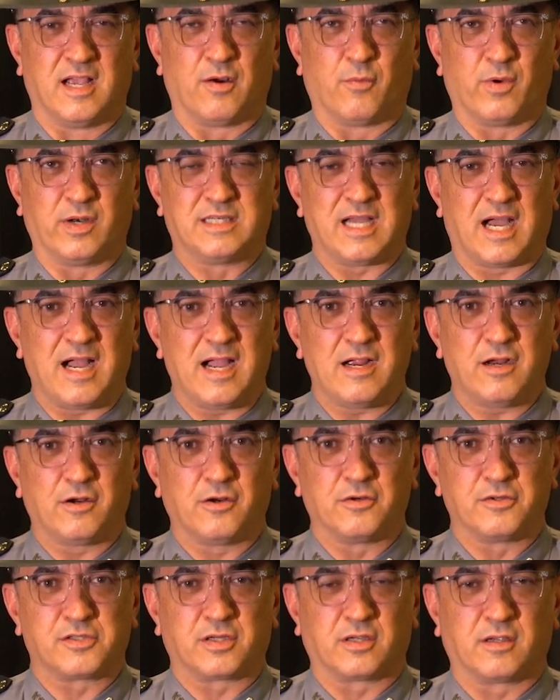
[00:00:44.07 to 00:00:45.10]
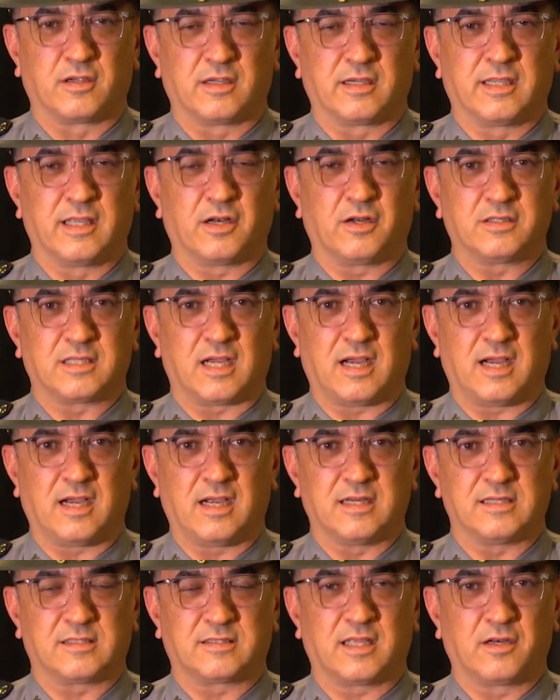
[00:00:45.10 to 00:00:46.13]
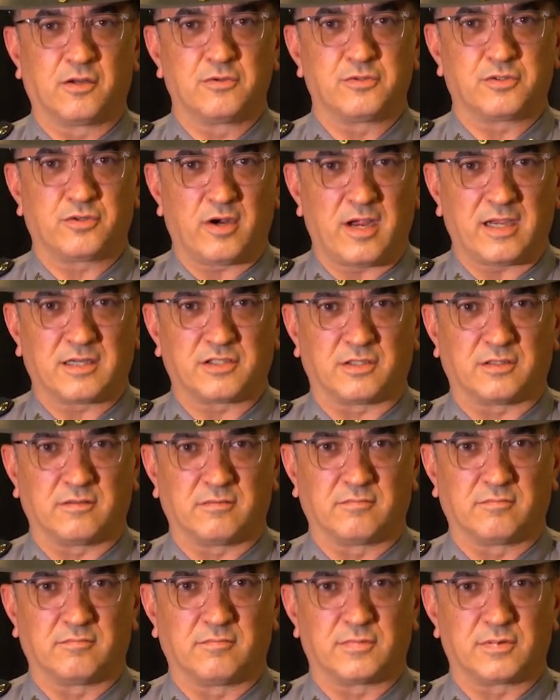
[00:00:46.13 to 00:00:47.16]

When tires get onto ice, they lose traction.